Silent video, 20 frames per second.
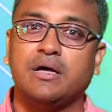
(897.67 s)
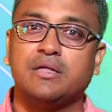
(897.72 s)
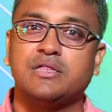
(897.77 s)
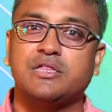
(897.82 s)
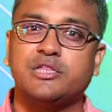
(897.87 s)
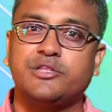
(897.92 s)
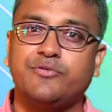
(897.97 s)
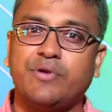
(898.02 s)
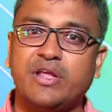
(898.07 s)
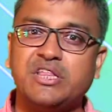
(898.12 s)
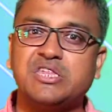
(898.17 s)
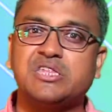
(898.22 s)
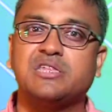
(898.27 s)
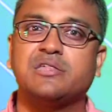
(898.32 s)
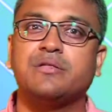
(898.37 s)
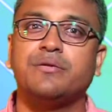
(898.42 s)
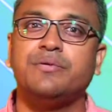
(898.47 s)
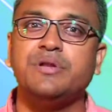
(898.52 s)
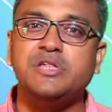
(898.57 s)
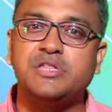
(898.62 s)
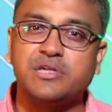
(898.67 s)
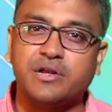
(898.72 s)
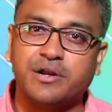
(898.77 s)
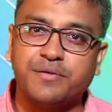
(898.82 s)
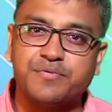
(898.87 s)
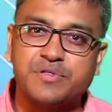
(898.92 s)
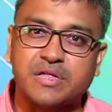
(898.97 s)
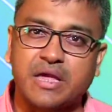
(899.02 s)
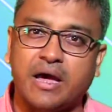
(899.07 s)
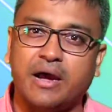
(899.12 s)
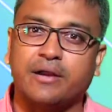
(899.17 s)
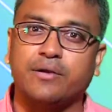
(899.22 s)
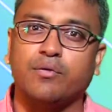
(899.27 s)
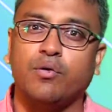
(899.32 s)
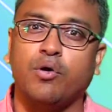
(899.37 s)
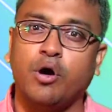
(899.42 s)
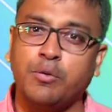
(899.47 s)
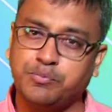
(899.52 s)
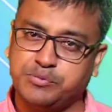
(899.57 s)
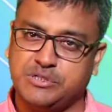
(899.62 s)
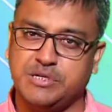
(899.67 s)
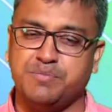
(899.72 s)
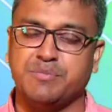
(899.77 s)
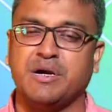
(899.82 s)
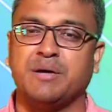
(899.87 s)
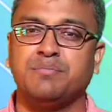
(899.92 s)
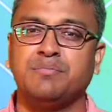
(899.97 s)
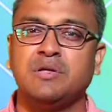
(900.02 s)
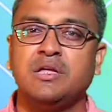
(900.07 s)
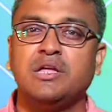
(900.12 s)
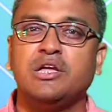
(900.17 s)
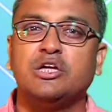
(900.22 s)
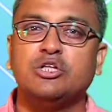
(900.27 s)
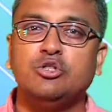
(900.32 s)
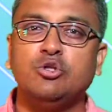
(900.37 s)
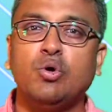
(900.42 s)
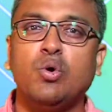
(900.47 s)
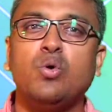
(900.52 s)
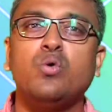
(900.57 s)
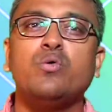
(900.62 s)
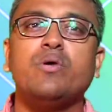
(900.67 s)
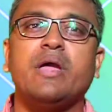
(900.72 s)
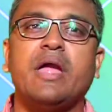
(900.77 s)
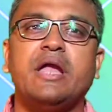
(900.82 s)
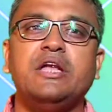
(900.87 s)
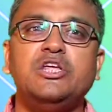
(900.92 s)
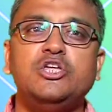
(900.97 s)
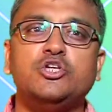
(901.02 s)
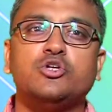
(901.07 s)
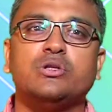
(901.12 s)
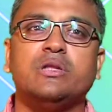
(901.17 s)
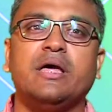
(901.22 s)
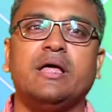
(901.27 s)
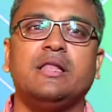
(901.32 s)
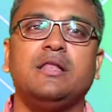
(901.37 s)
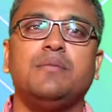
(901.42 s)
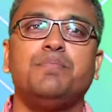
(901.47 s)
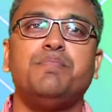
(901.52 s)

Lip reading: stretch reserves are optimum, no additional